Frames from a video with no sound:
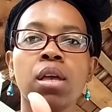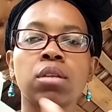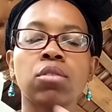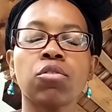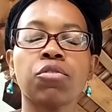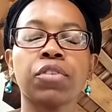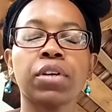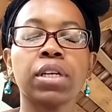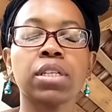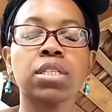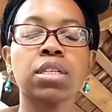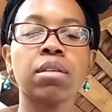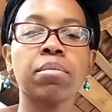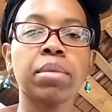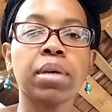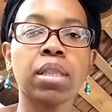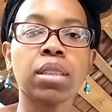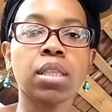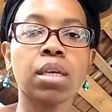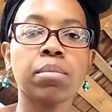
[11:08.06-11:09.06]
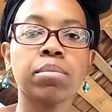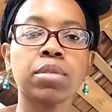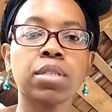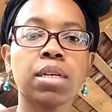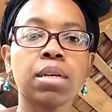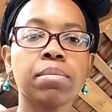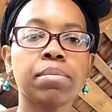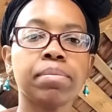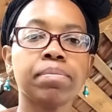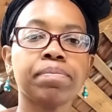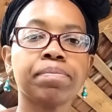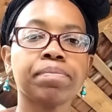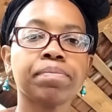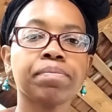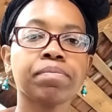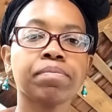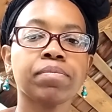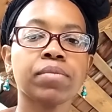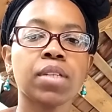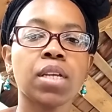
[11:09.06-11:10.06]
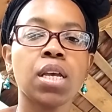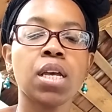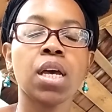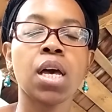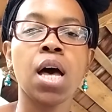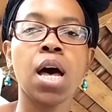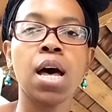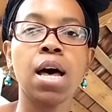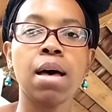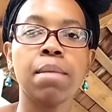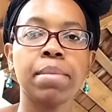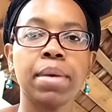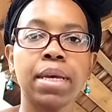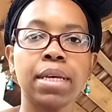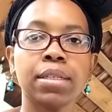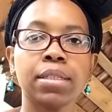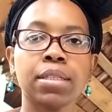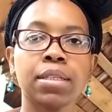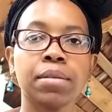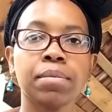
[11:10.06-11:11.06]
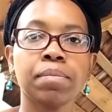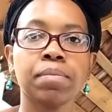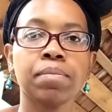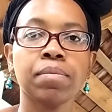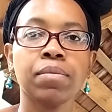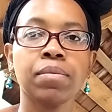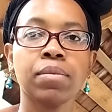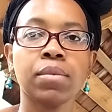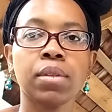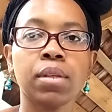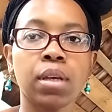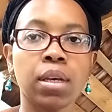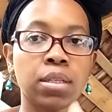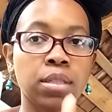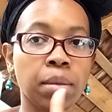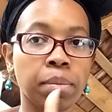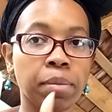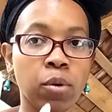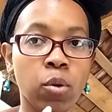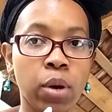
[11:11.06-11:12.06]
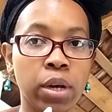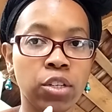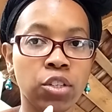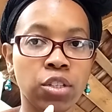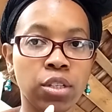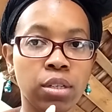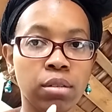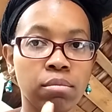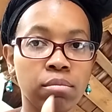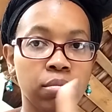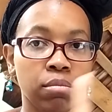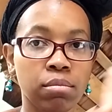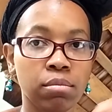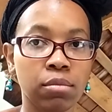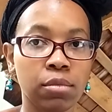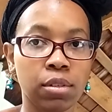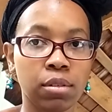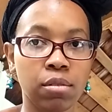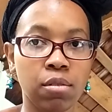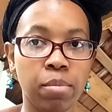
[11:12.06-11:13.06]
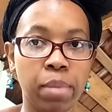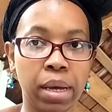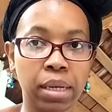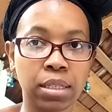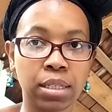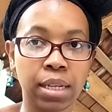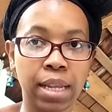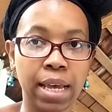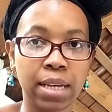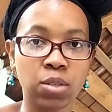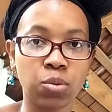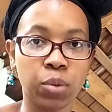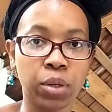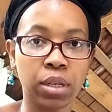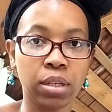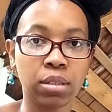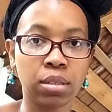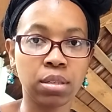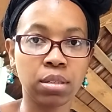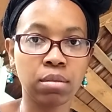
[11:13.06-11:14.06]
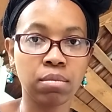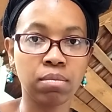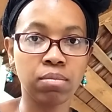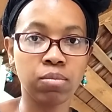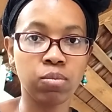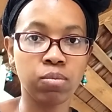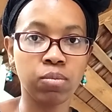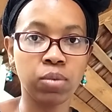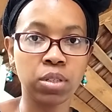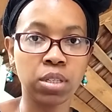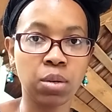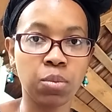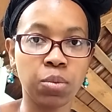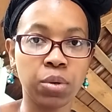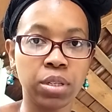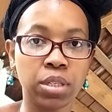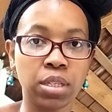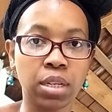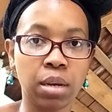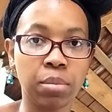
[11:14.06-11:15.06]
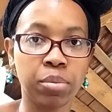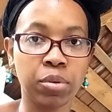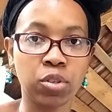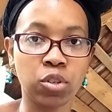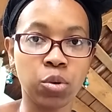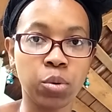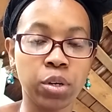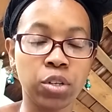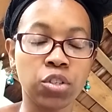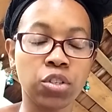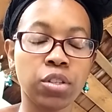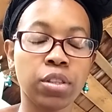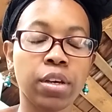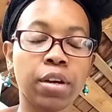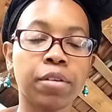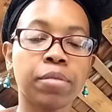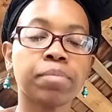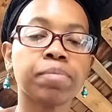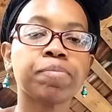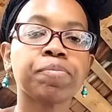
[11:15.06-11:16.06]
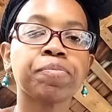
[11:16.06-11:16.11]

don't forget to give me a thumbs up, comment, accept the question. Go back to last week's What's Up Wednesday and put your question there.